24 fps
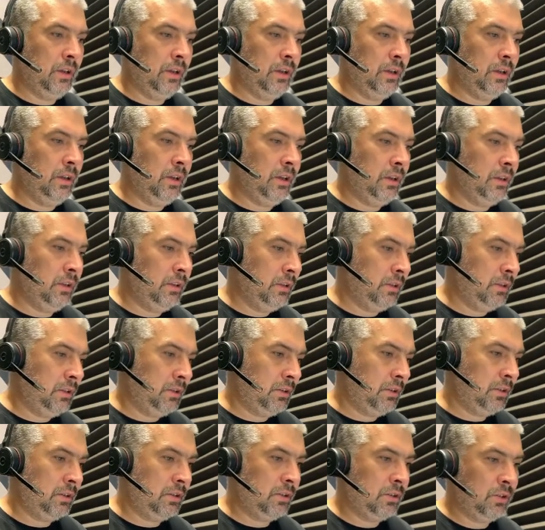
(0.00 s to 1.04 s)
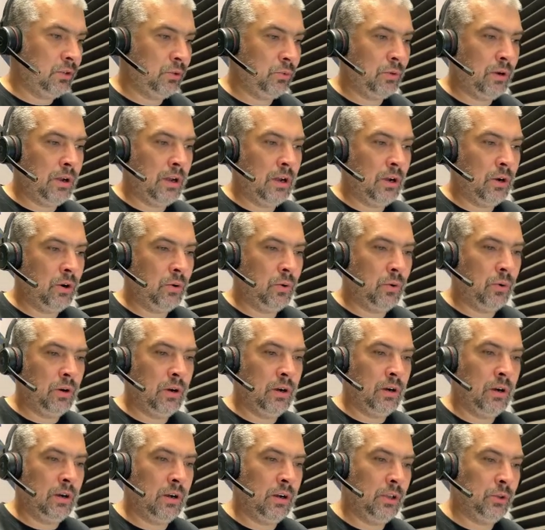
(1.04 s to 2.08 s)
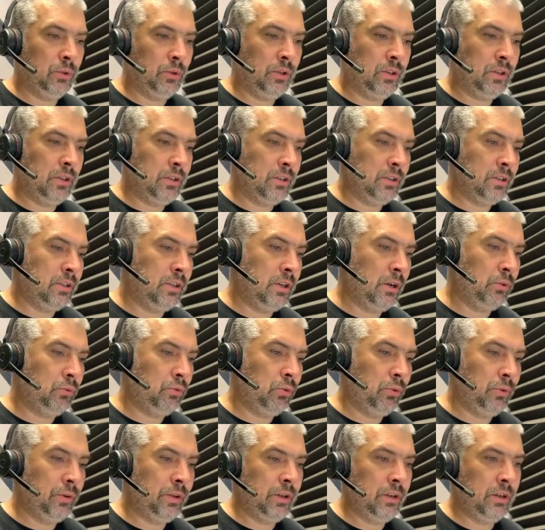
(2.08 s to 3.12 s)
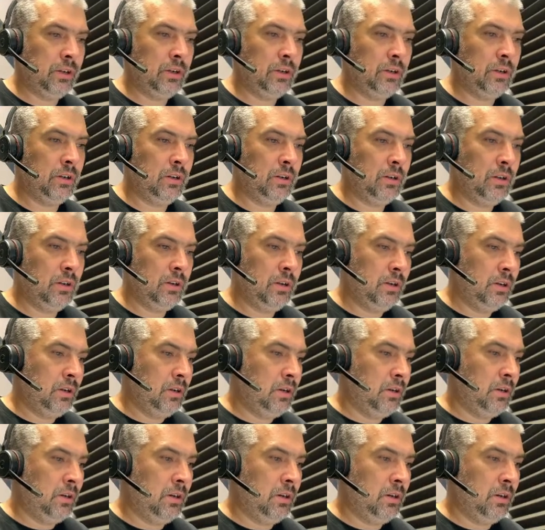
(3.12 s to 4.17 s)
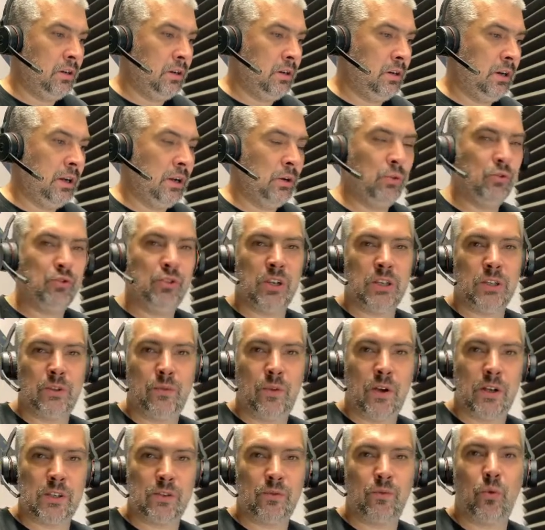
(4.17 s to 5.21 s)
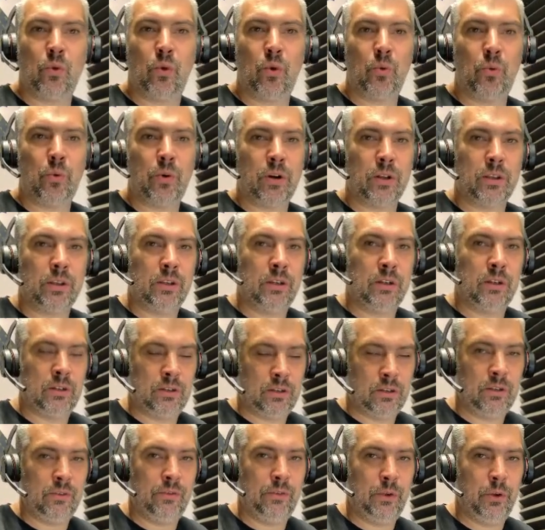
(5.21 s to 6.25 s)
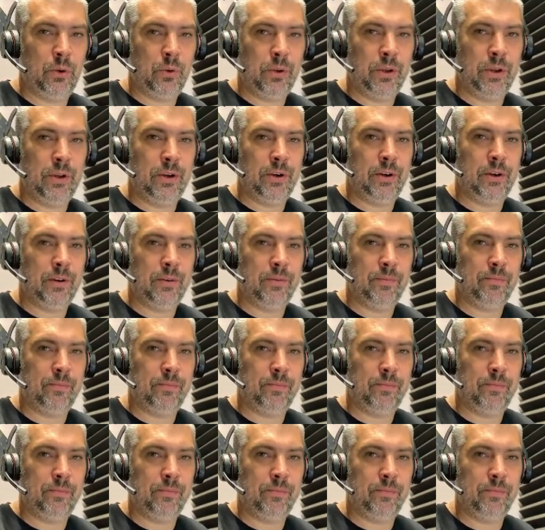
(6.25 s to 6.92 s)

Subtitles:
and while it is downloading, I will just fast forward the video here.